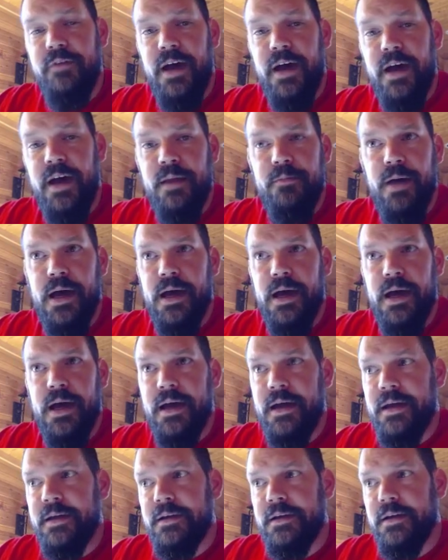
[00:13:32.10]
1 divided
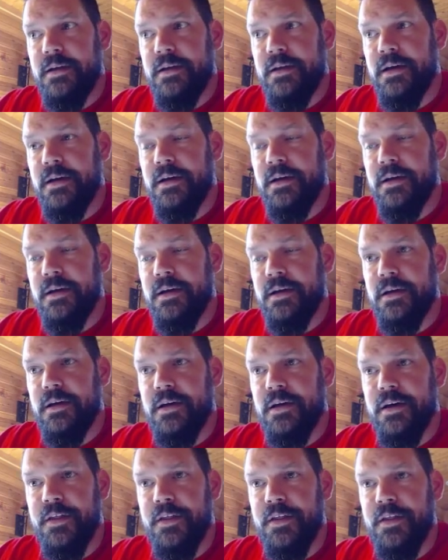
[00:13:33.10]
by
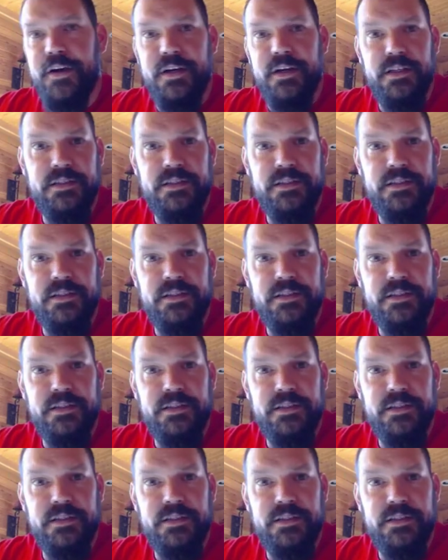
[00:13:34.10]
a